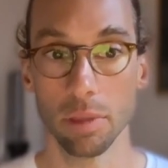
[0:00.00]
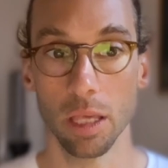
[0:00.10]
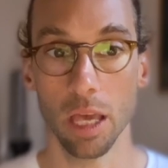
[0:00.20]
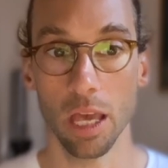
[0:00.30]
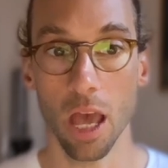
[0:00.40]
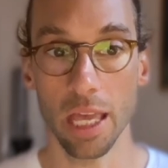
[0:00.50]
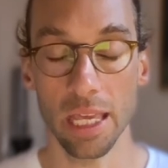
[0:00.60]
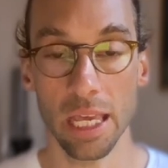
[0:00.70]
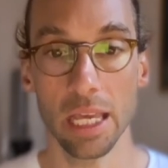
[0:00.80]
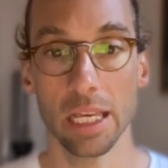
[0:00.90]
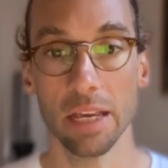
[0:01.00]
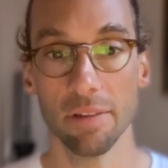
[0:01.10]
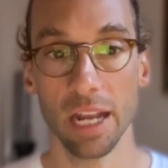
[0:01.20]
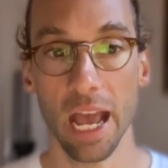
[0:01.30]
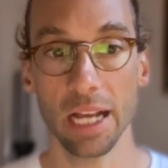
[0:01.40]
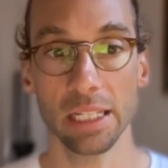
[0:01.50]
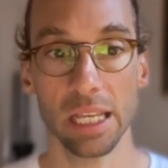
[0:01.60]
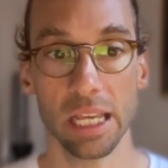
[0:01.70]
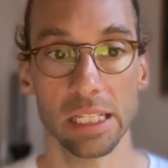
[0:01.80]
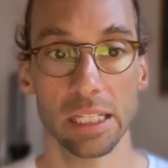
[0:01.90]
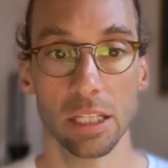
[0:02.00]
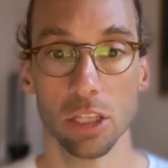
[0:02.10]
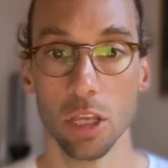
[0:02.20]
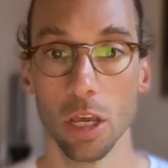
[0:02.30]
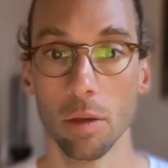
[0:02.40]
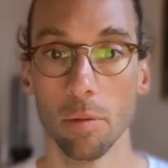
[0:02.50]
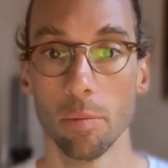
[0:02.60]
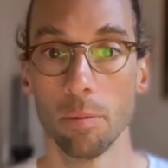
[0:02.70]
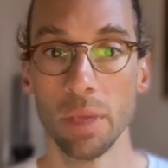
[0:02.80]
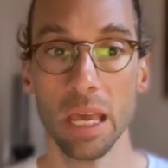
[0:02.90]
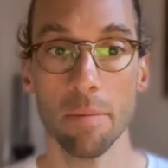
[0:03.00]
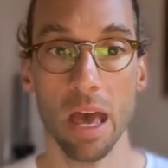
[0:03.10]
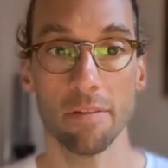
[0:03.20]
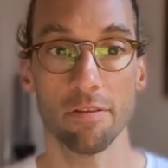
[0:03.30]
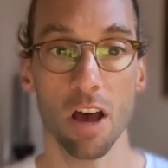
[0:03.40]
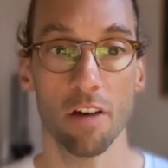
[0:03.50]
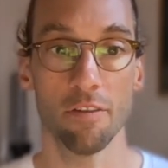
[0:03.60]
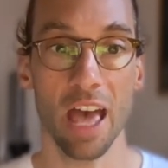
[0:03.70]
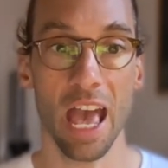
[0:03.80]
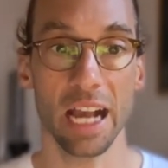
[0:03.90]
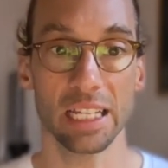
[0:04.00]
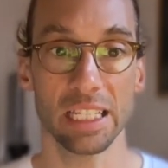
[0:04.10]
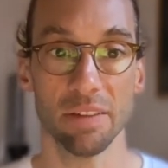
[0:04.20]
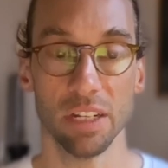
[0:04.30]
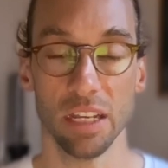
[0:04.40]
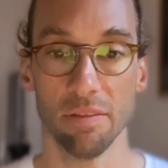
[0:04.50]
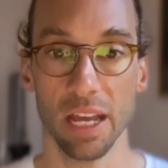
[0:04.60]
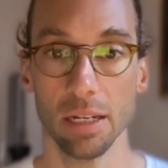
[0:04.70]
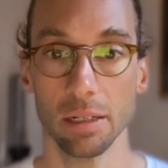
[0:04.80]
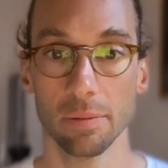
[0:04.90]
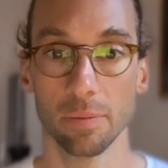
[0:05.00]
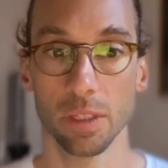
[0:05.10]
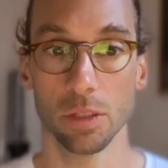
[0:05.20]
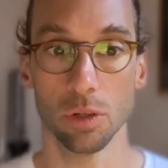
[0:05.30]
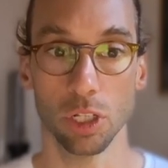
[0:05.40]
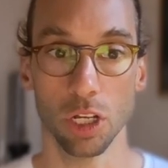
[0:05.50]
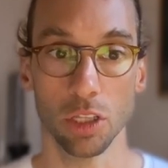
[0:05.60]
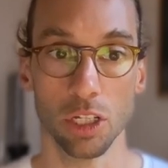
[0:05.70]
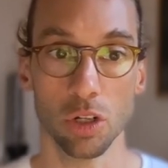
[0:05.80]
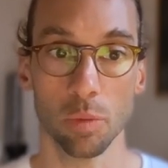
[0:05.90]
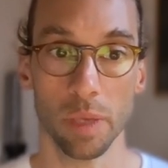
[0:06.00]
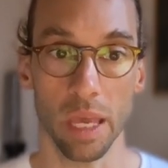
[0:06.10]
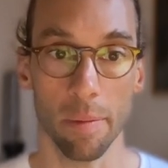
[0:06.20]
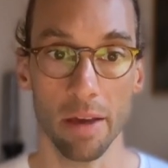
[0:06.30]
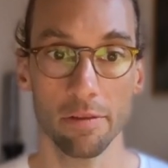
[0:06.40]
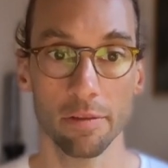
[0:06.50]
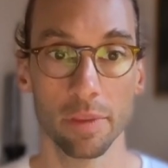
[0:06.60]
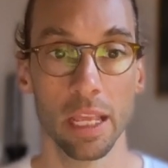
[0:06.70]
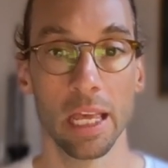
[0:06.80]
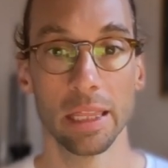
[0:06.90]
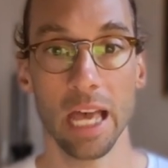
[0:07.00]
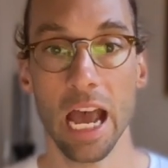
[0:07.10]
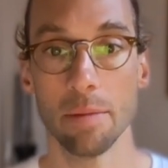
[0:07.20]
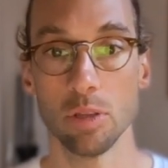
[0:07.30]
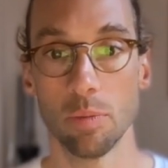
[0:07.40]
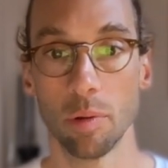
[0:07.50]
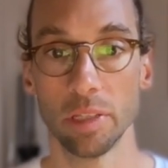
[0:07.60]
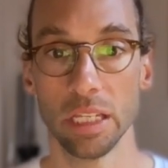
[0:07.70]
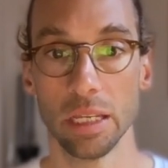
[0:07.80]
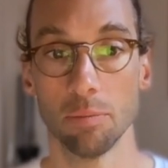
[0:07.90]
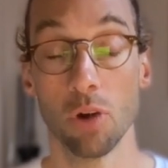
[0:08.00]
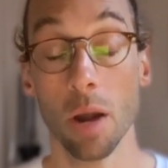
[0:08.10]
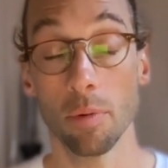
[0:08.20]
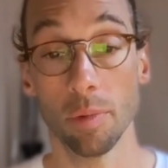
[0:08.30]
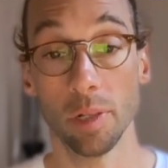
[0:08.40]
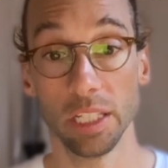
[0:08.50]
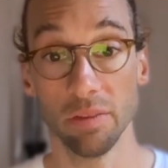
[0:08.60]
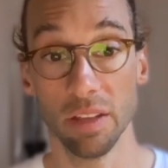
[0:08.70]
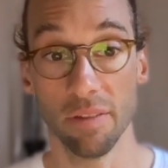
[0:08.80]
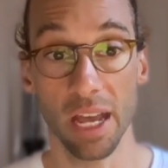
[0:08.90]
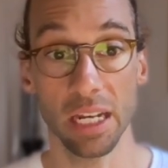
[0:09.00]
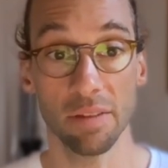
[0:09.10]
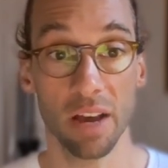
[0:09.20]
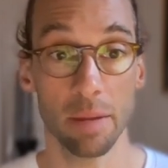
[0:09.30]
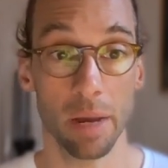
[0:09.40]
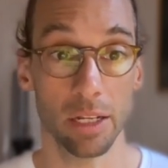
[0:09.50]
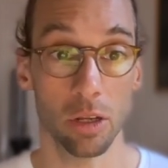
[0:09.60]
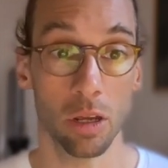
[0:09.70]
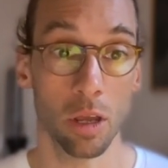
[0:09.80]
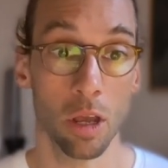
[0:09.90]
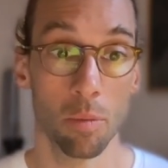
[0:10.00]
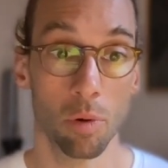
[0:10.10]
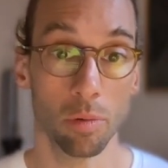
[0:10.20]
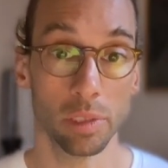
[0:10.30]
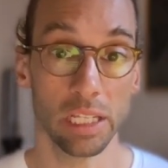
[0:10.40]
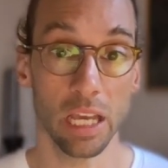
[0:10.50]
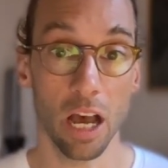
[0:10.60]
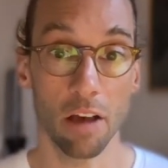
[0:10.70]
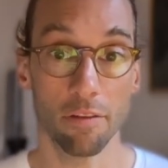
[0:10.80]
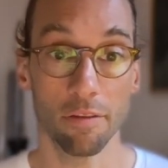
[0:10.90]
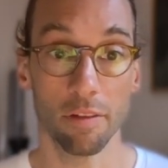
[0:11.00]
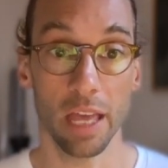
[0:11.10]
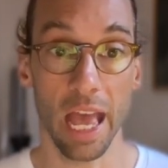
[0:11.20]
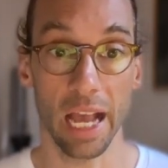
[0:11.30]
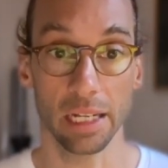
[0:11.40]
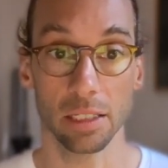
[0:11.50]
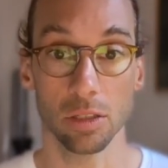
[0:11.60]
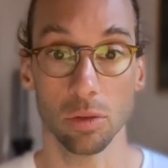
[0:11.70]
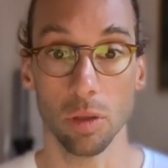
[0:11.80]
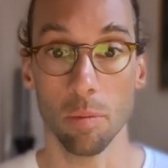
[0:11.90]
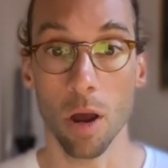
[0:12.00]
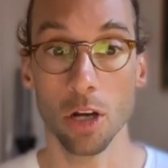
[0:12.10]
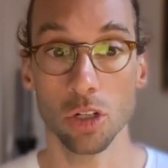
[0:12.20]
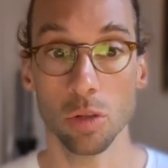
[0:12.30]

of E given x is the PMF of x given the event. So conditional PMF times the prior probability of the event divided by the probability of x. So the marginal